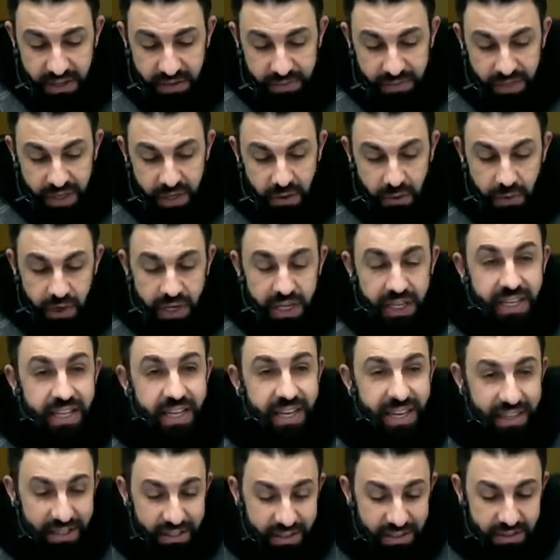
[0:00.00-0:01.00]

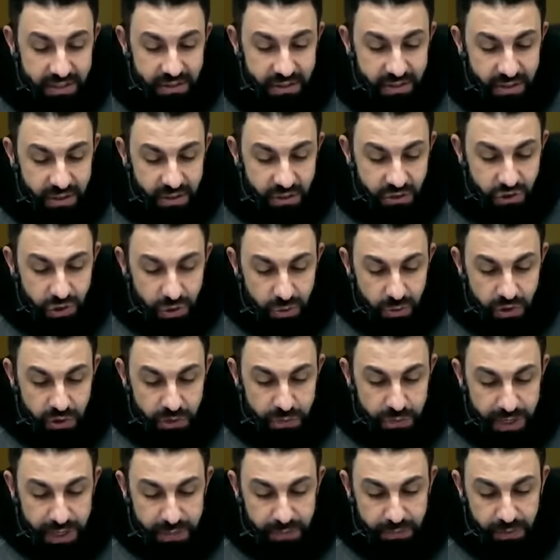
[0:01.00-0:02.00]
relegated the Jewish
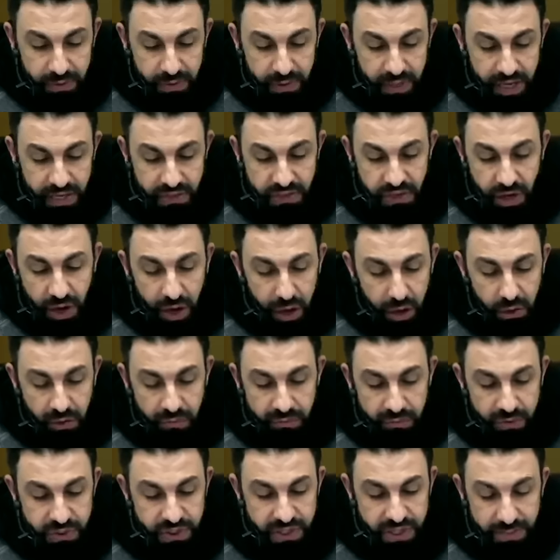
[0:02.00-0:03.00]
people as a whole
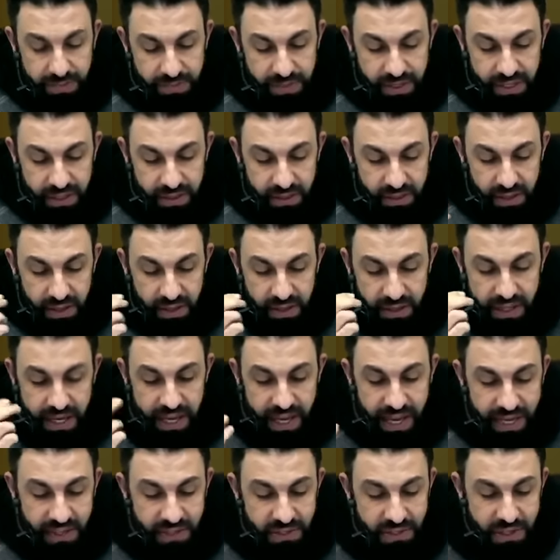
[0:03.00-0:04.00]
for something their
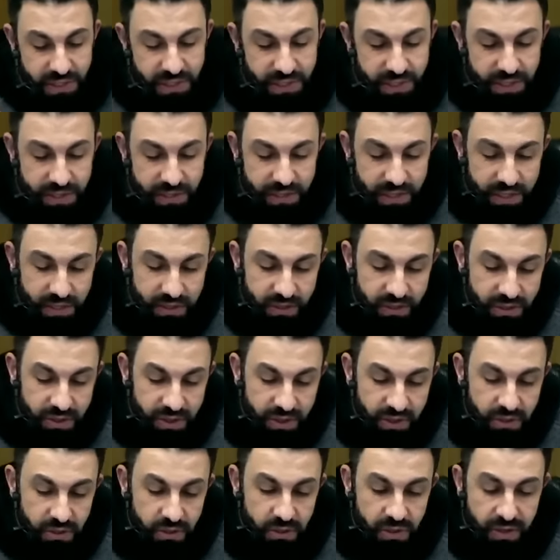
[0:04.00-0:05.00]
ancestors did
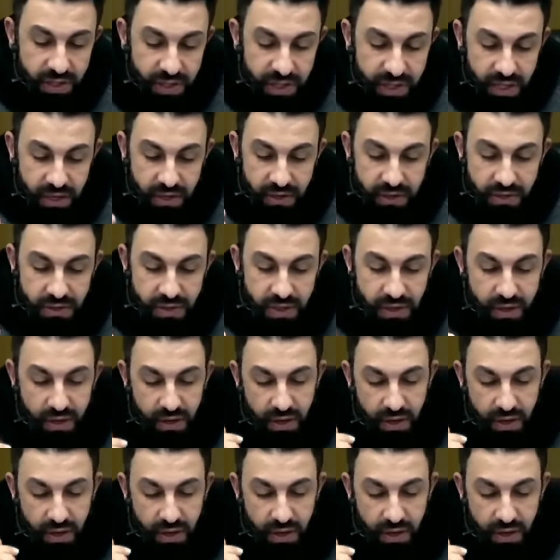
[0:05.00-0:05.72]
to the ghettos